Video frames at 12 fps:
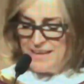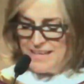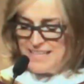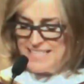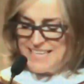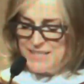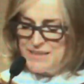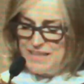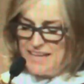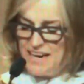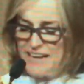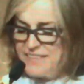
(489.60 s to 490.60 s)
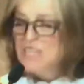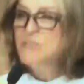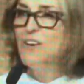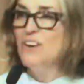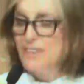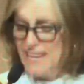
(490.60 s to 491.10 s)
he said, "I think of
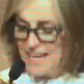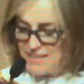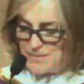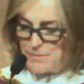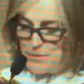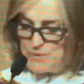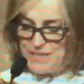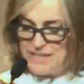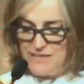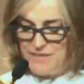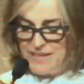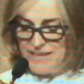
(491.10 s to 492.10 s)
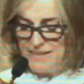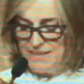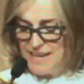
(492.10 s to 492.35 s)
art at its most significant